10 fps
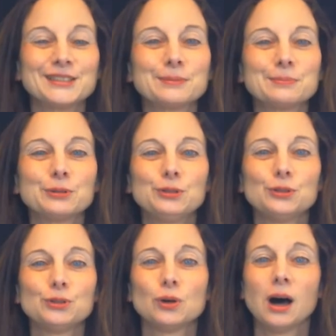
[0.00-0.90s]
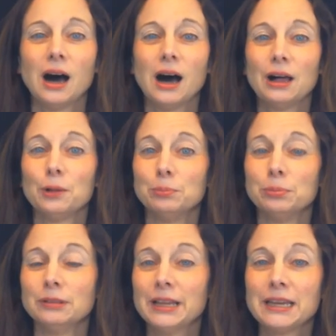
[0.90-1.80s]
Number two, I'll
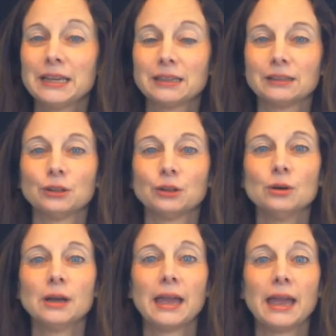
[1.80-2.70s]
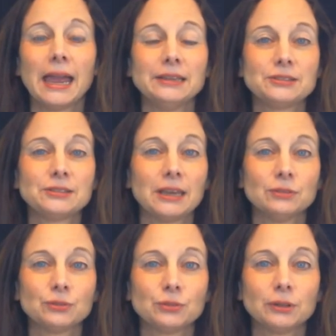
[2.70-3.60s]
blank a little and save
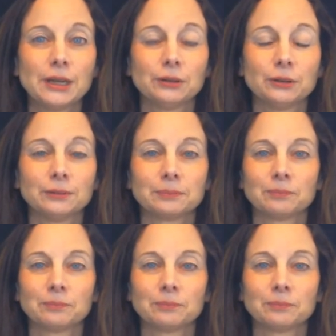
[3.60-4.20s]
it for later.